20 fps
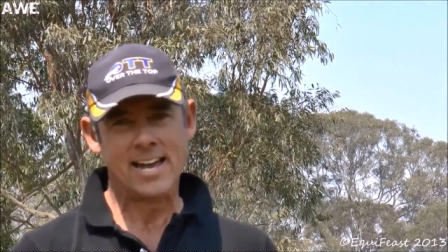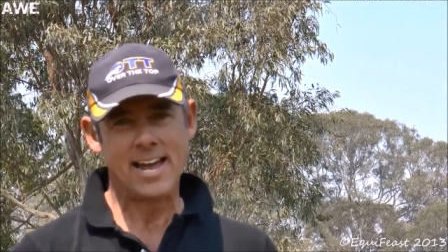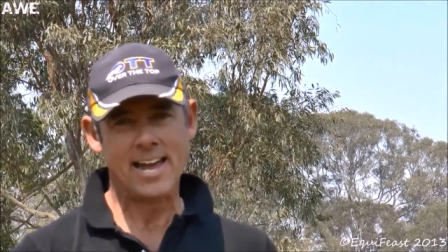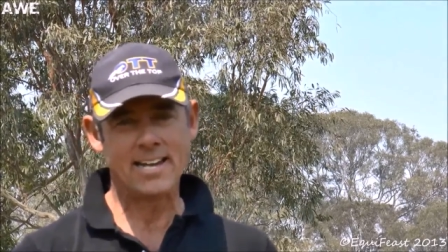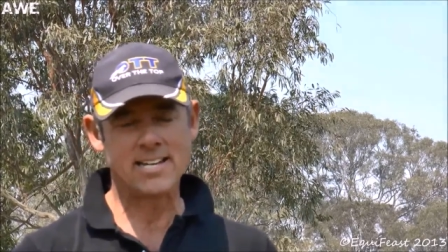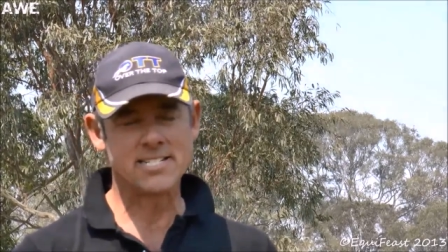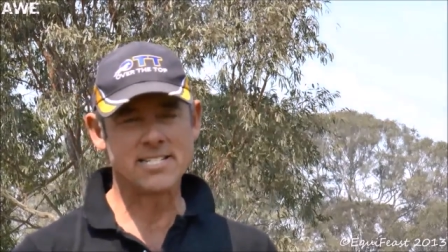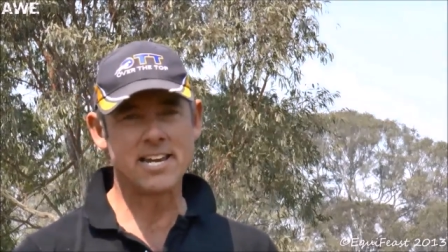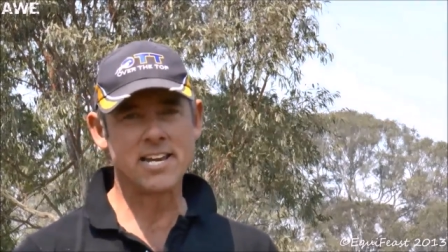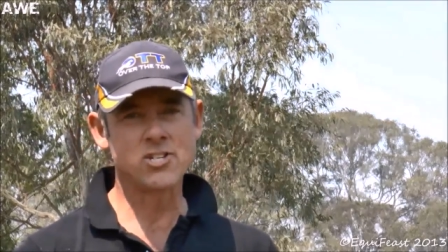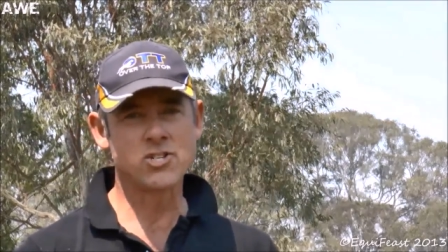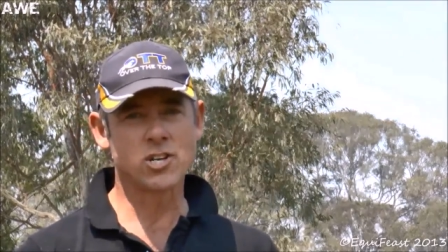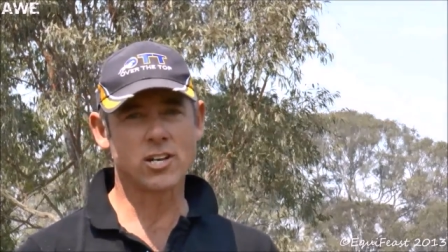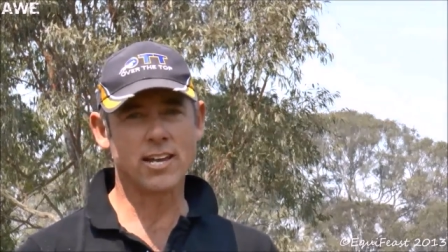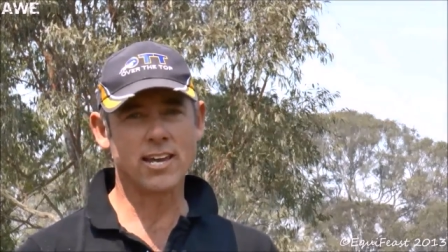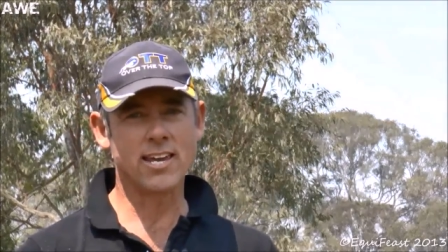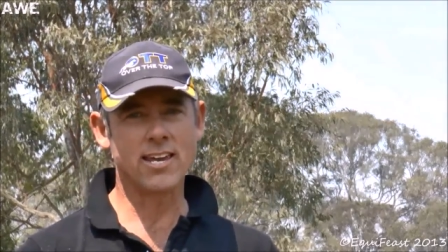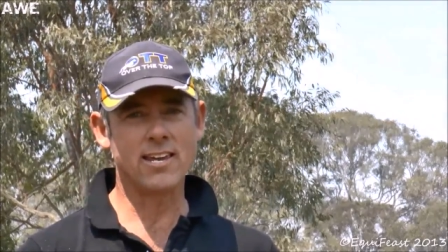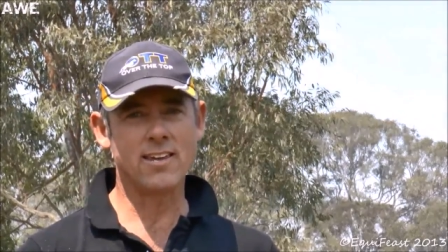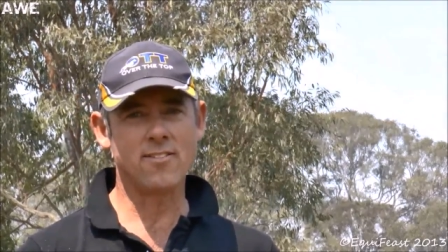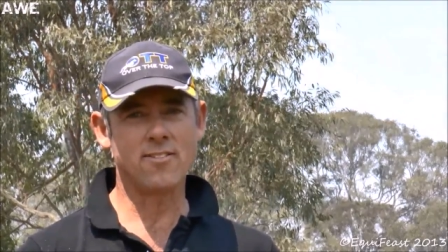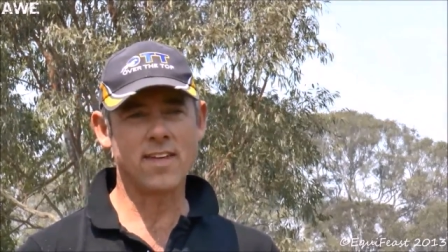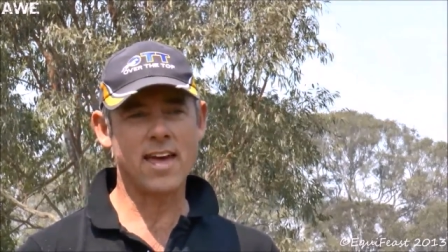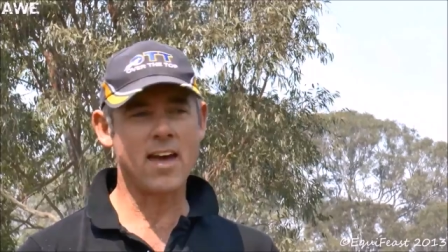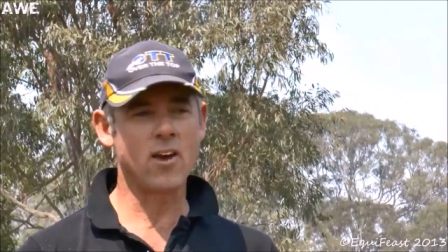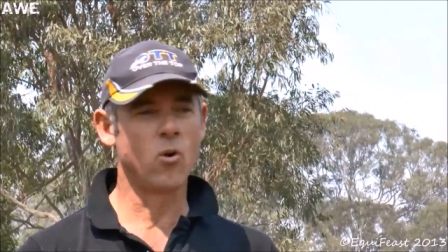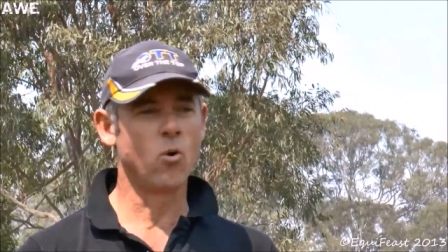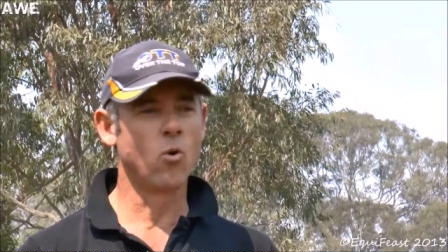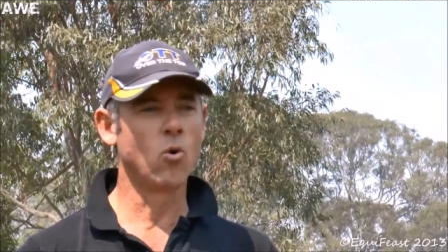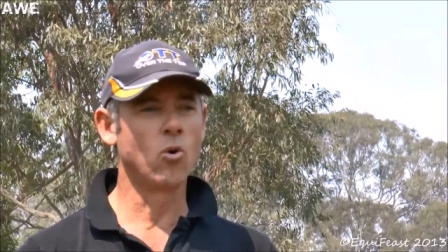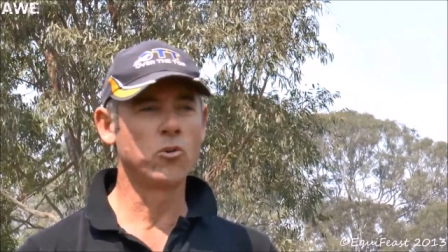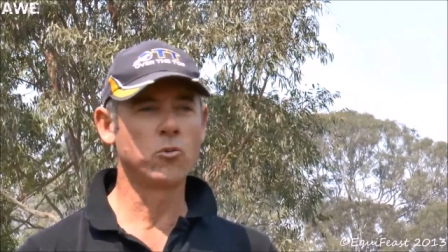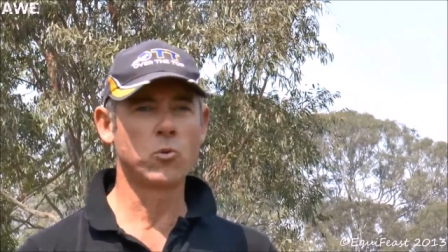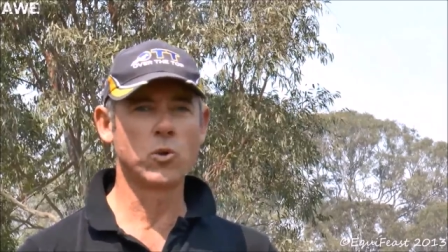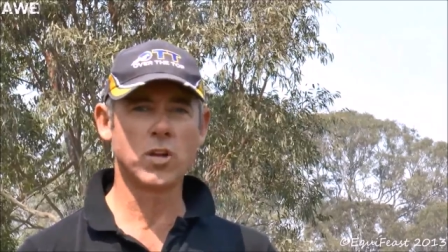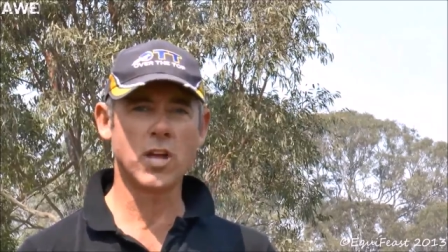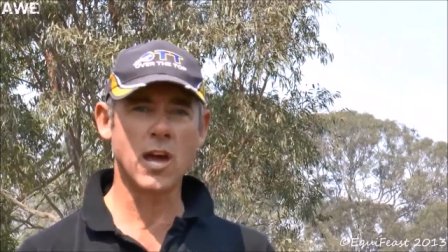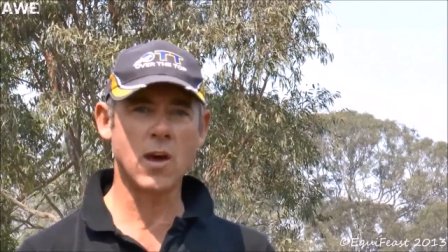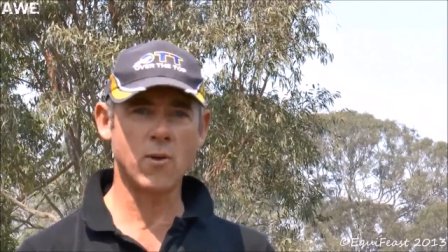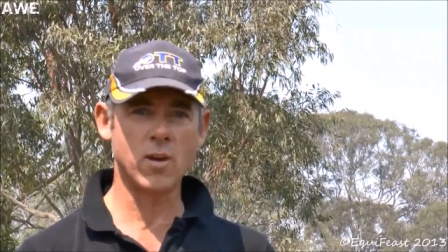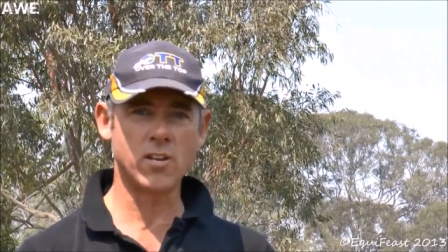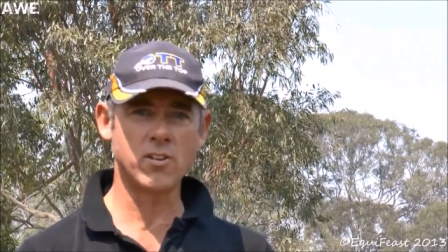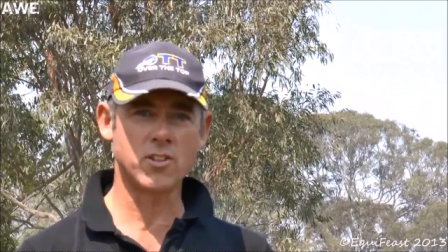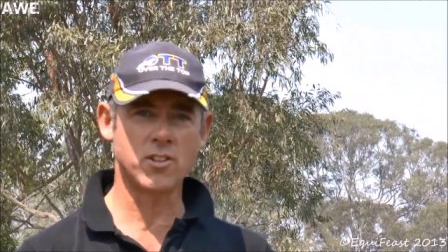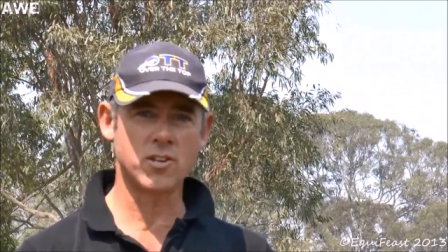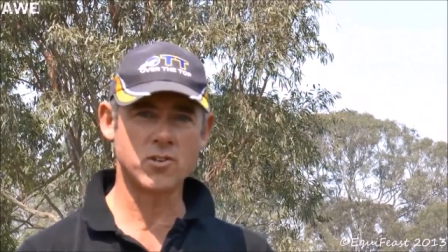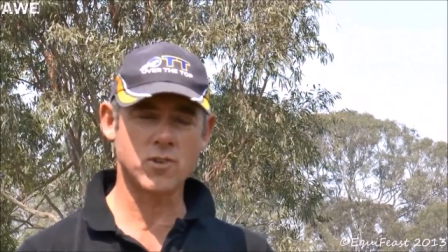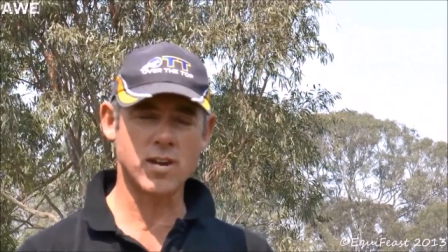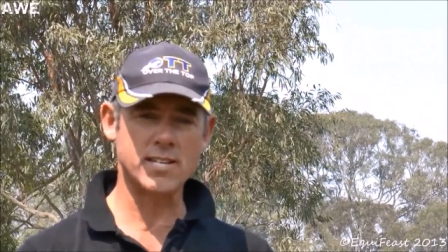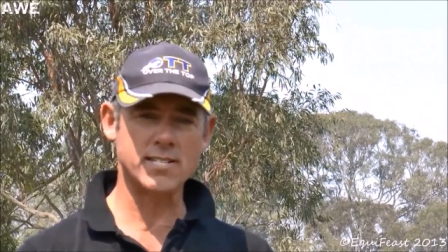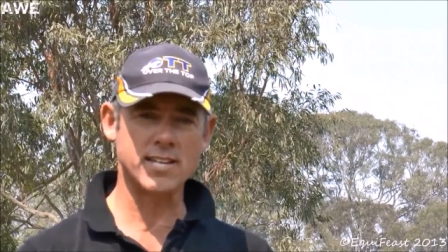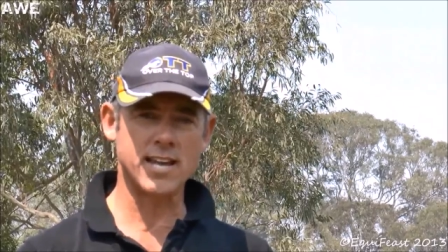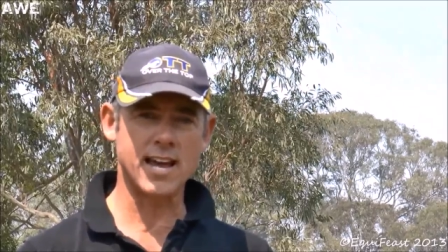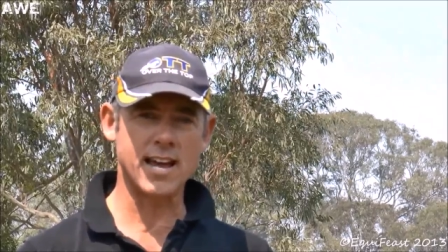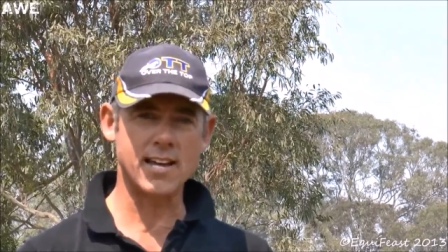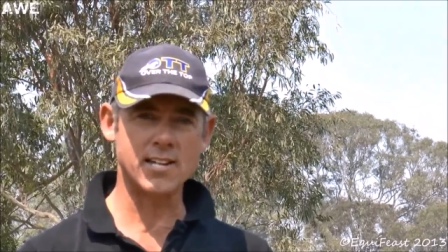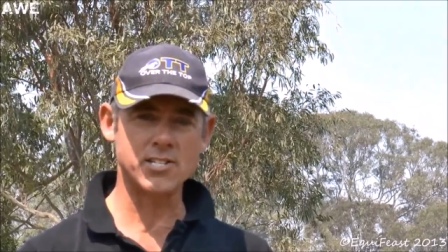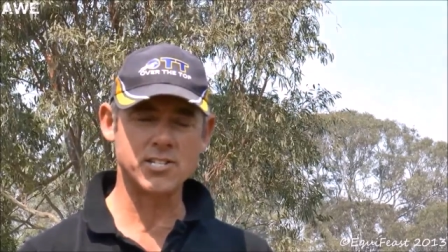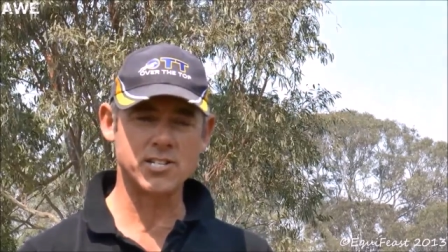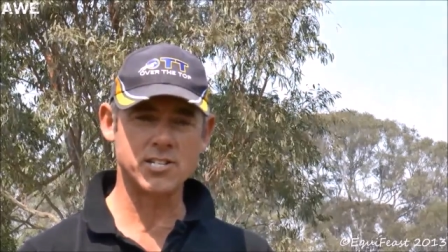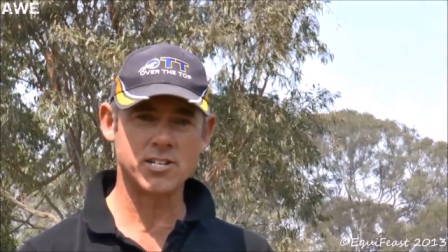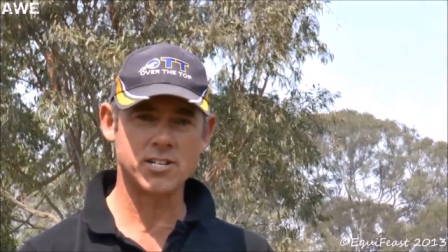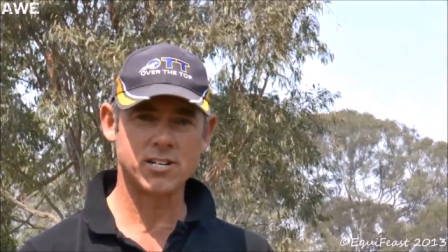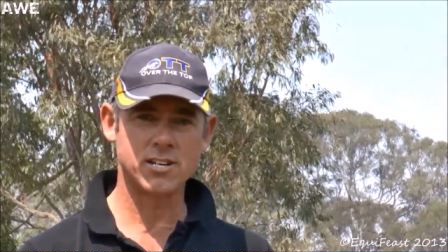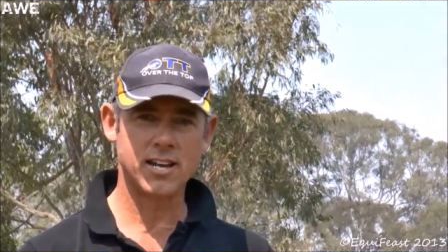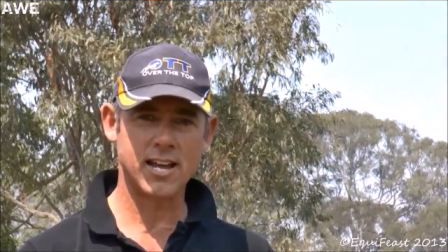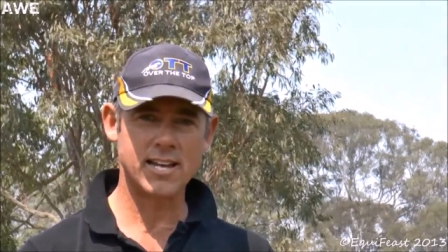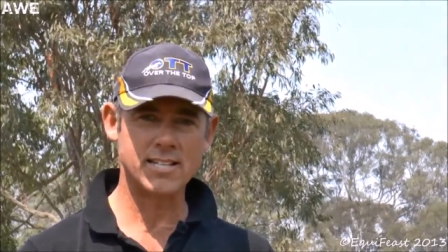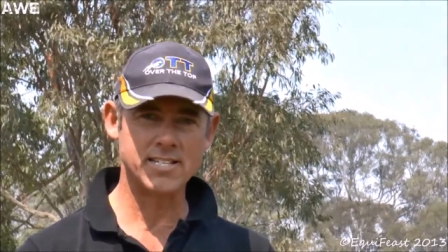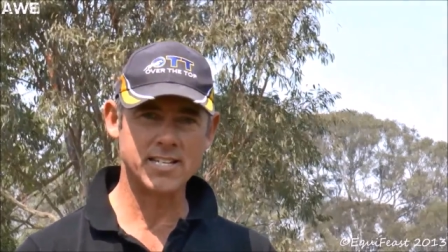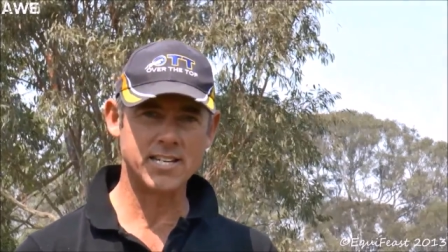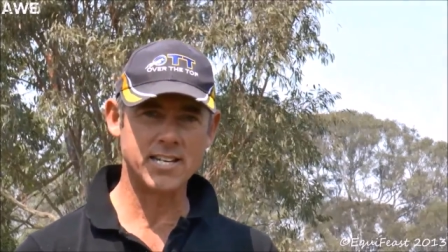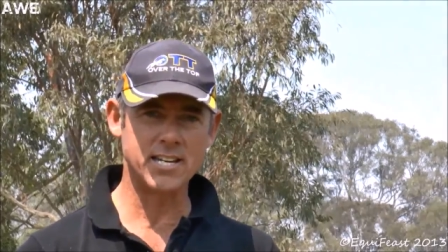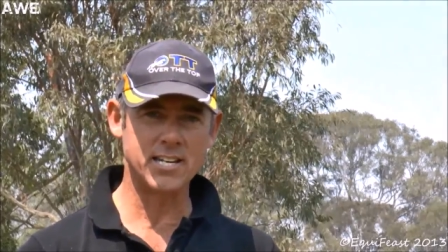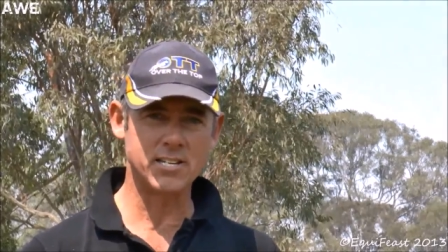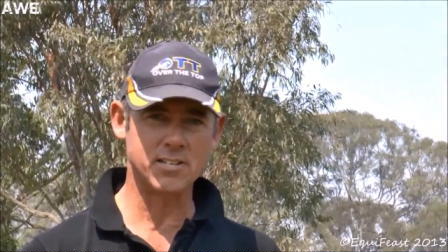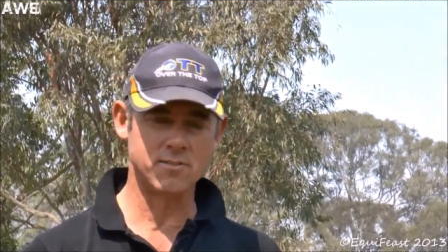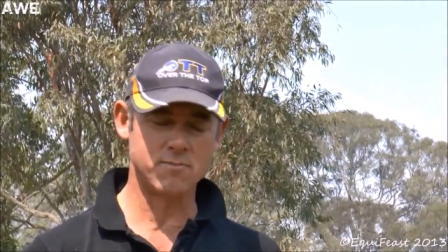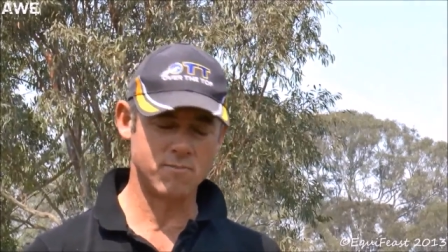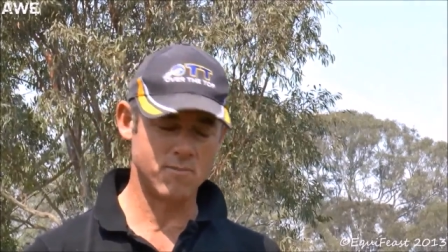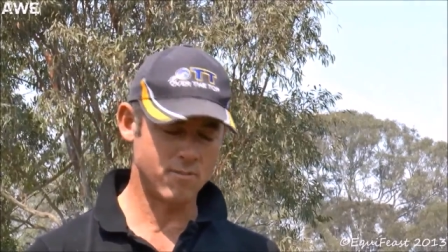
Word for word: And essentially, that horse would go into the dressage as he did